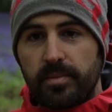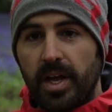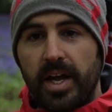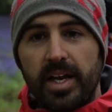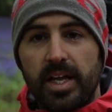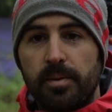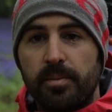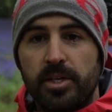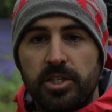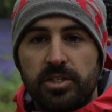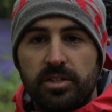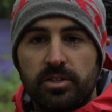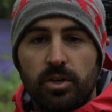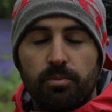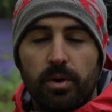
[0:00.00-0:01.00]
image
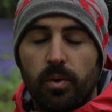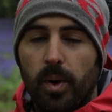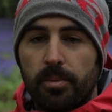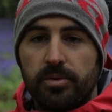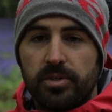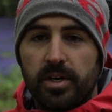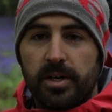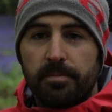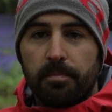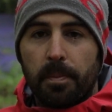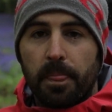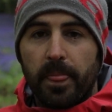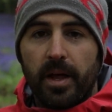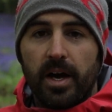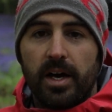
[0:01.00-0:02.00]
that's on my website,
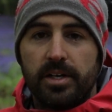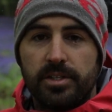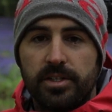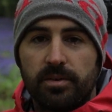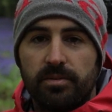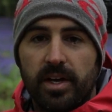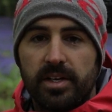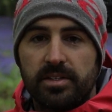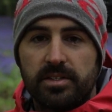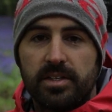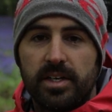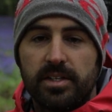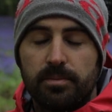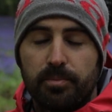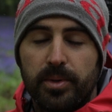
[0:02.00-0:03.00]
don't
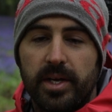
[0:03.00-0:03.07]
hesitate to